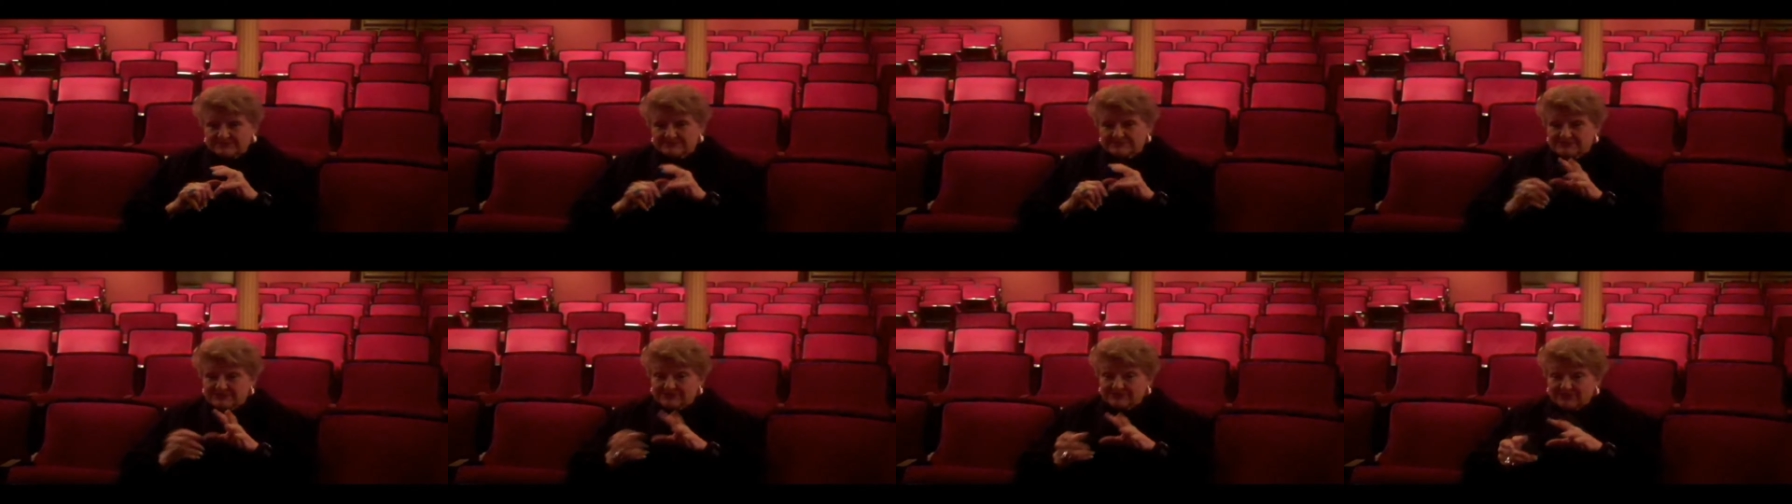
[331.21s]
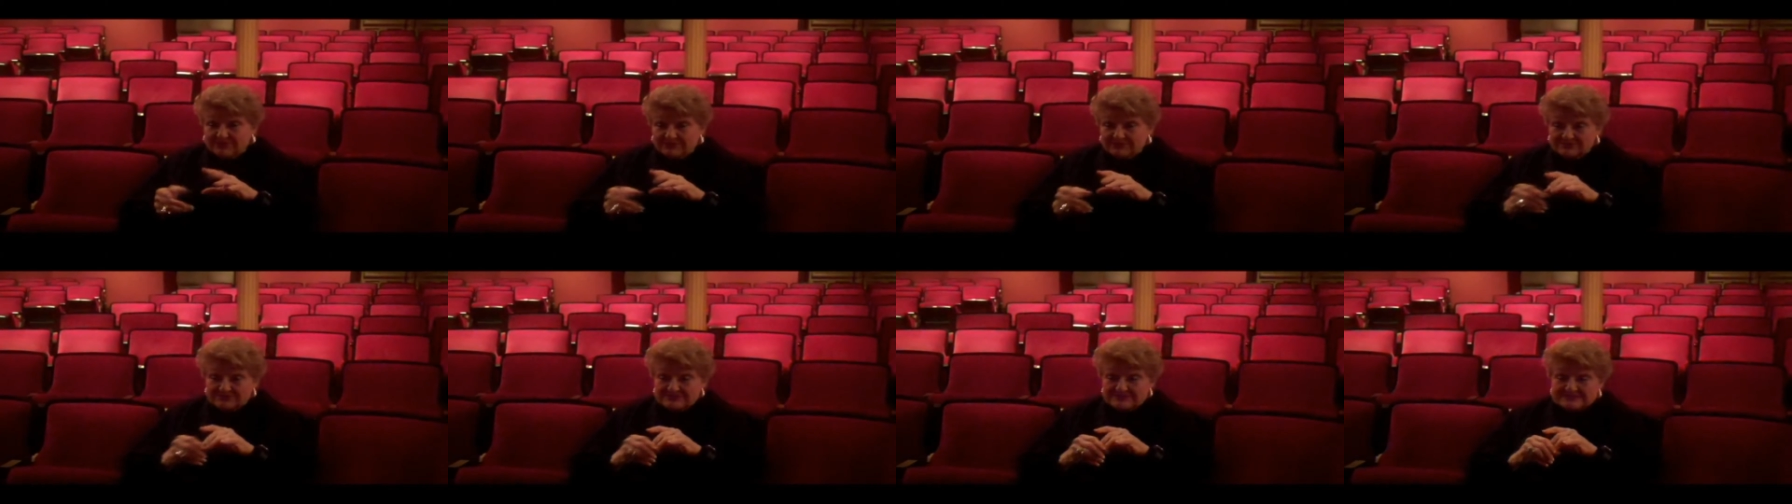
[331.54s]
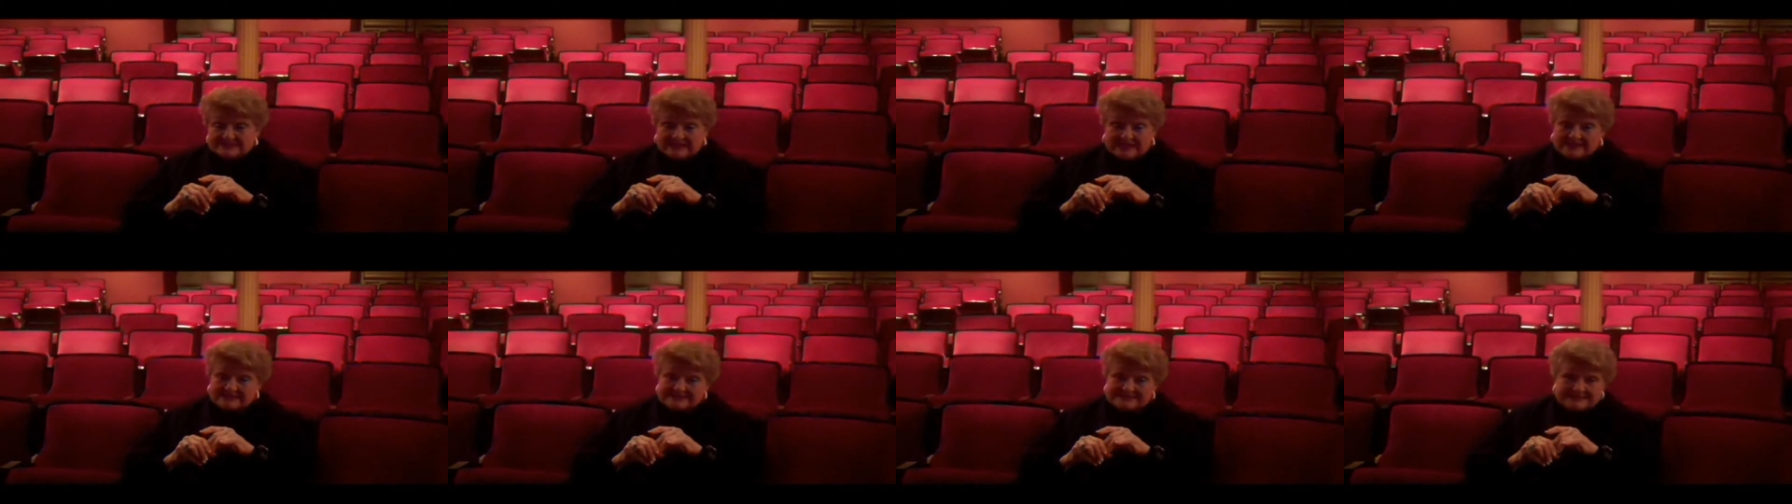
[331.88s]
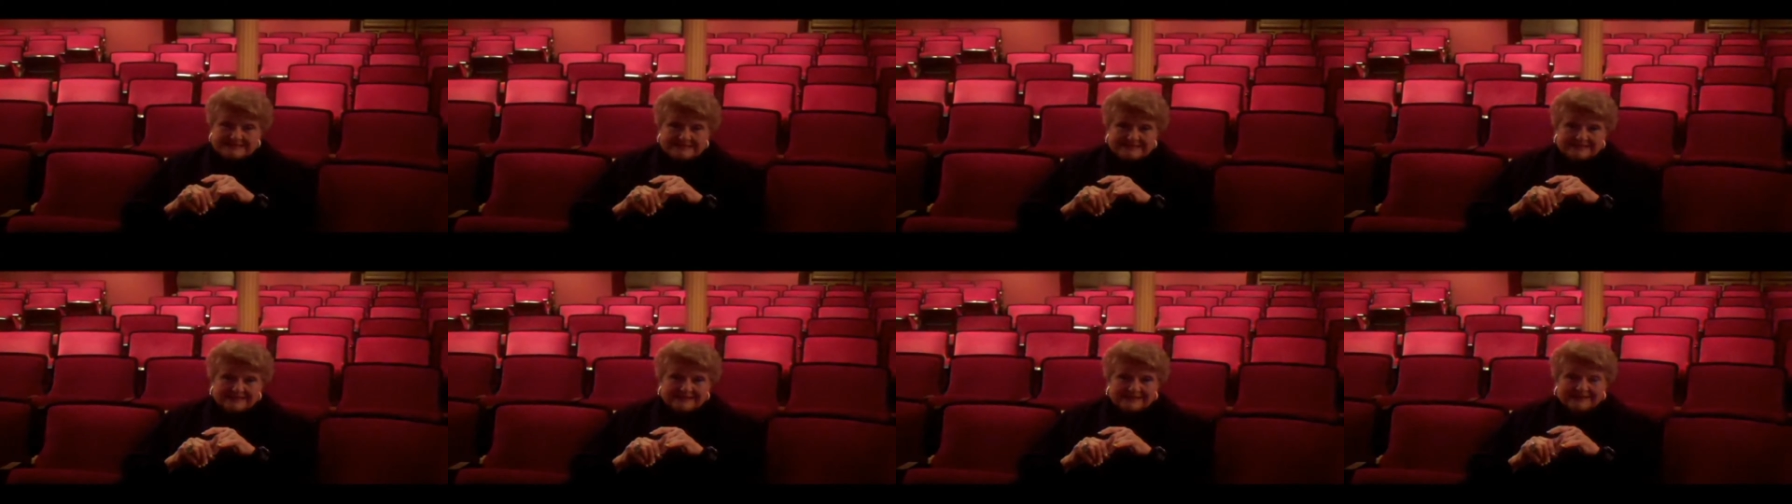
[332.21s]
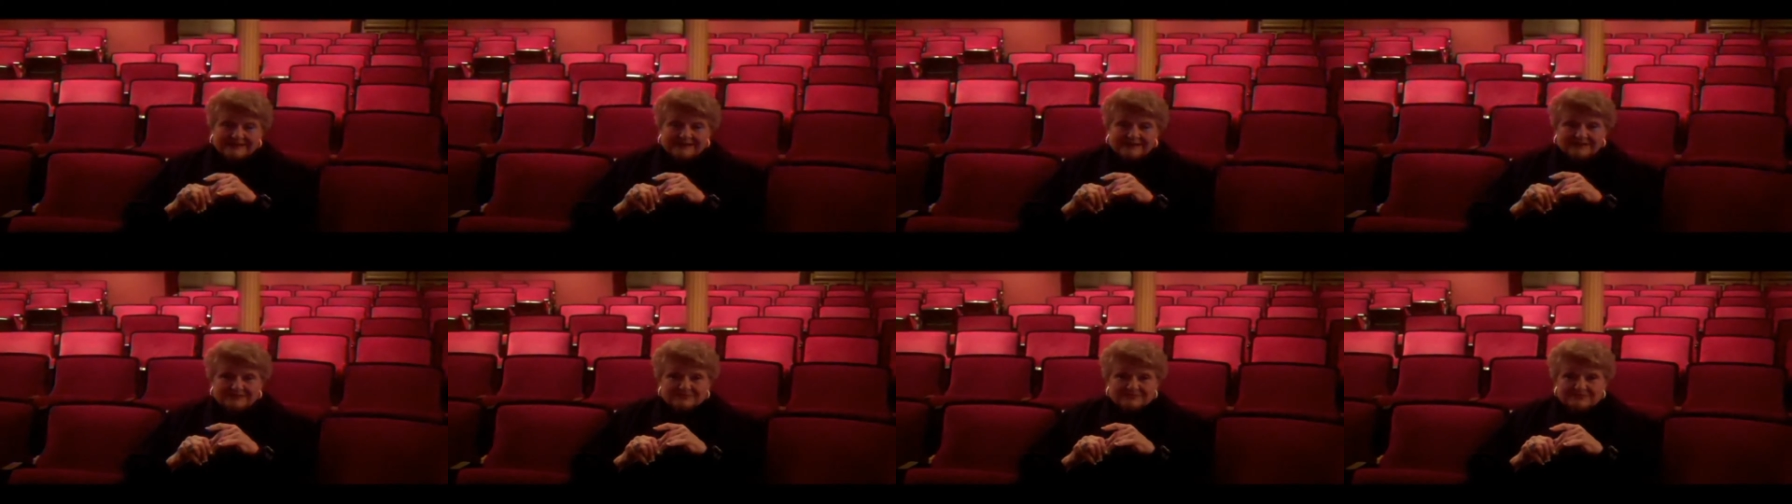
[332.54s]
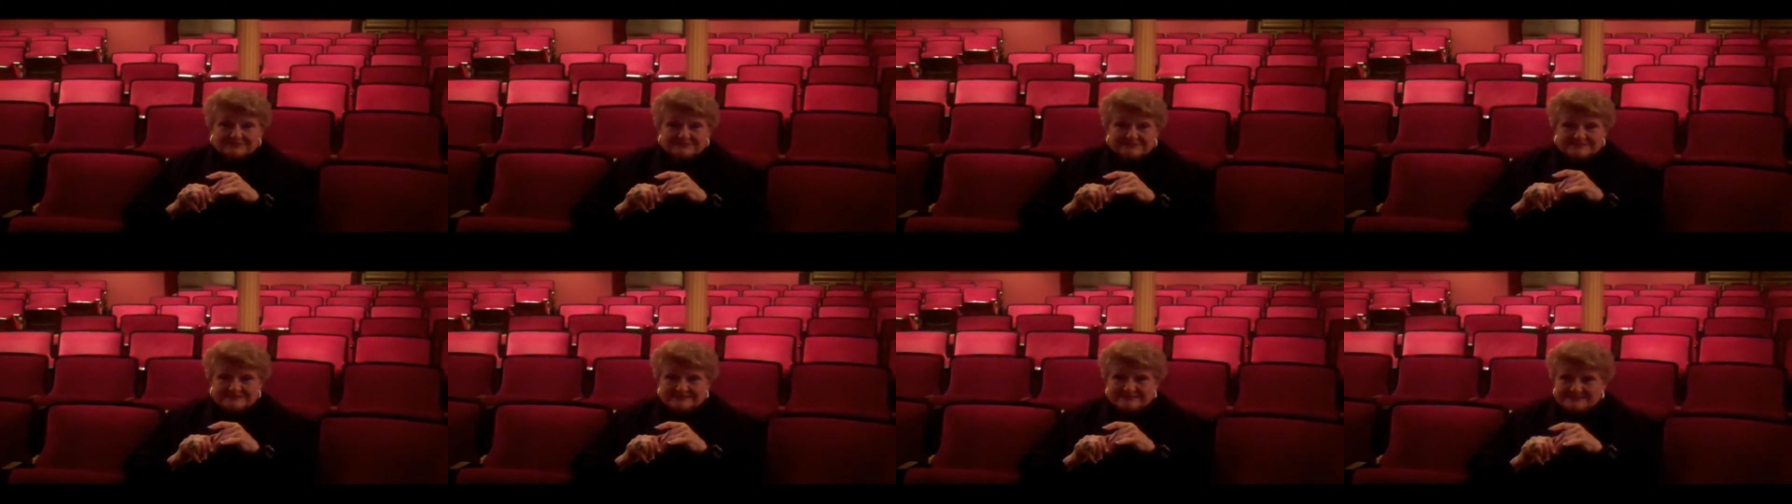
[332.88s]
she called her Sassy,
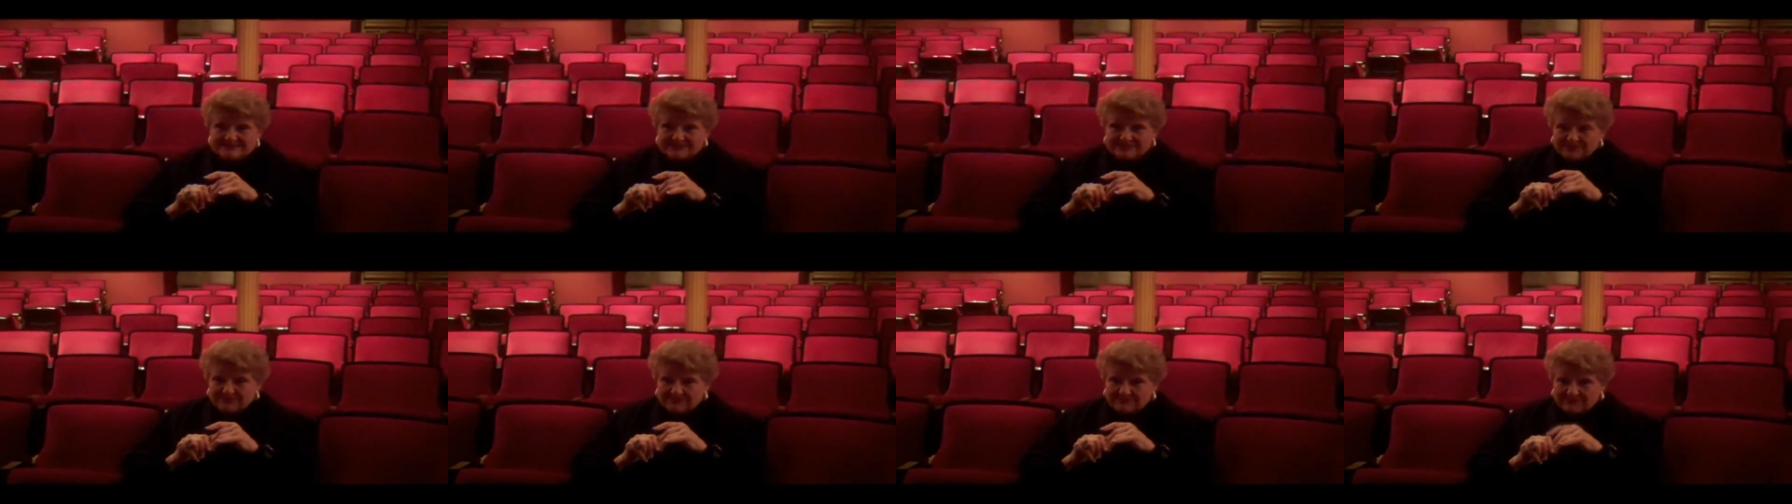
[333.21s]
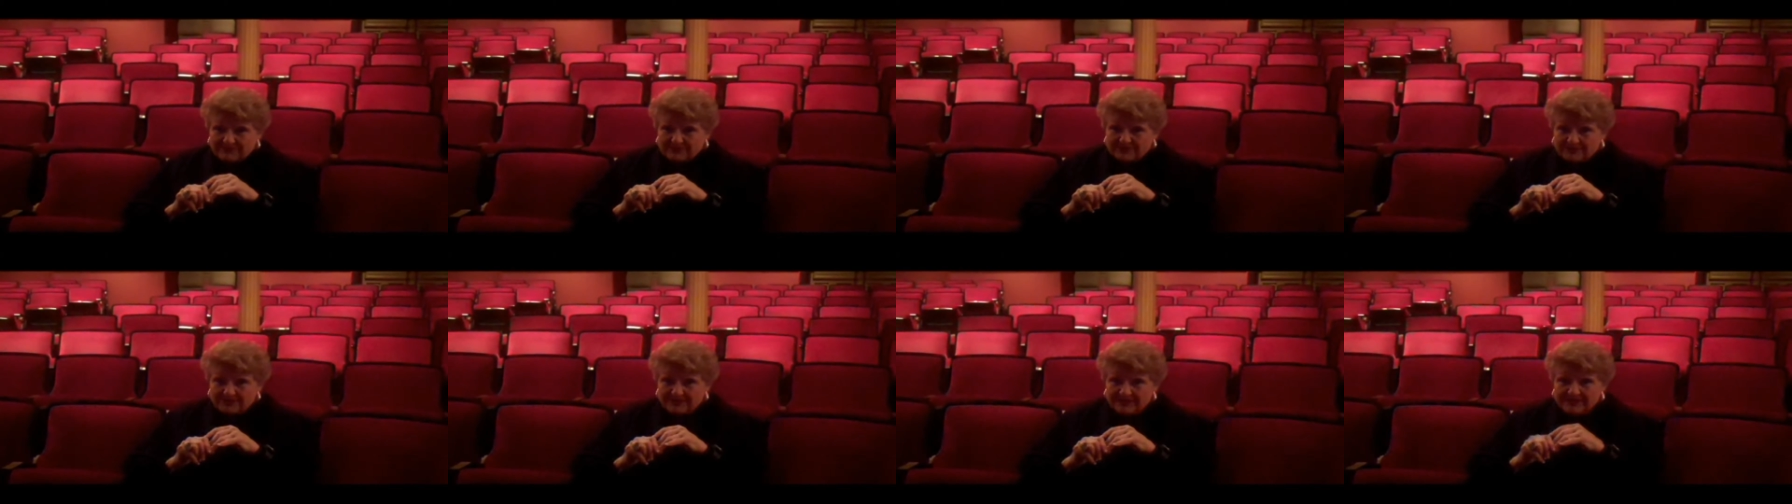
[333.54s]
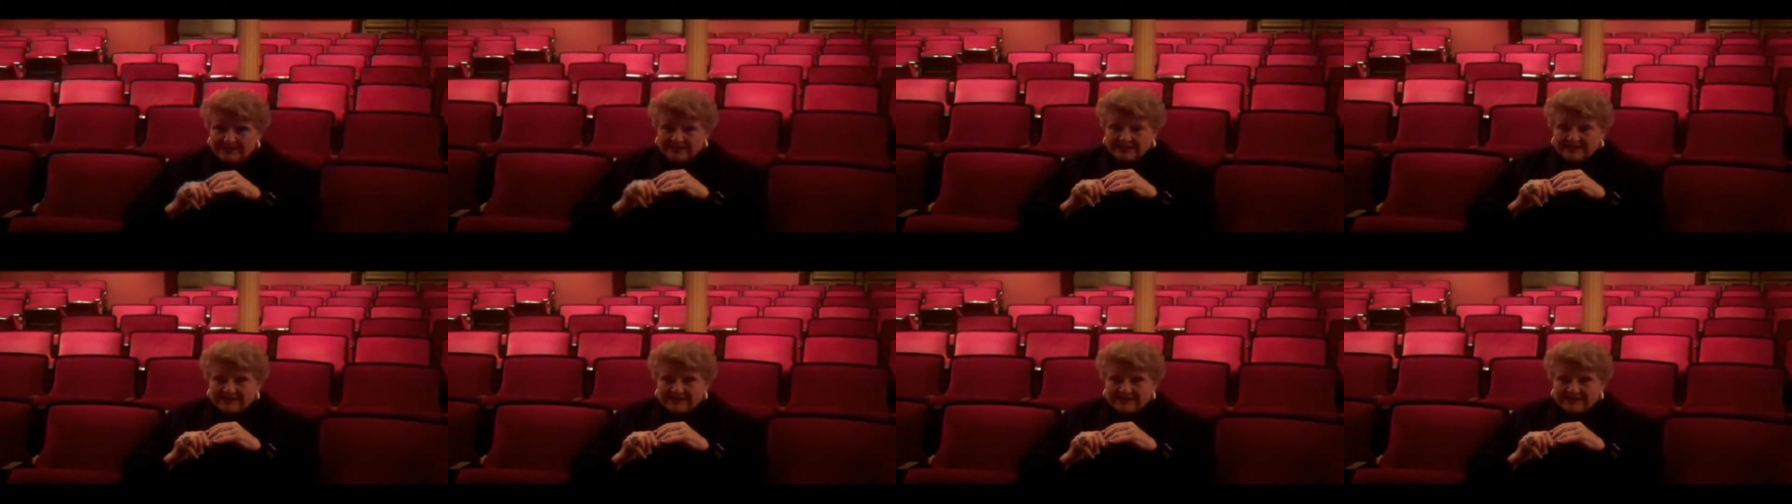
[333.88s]
which is Sarah Vaughan,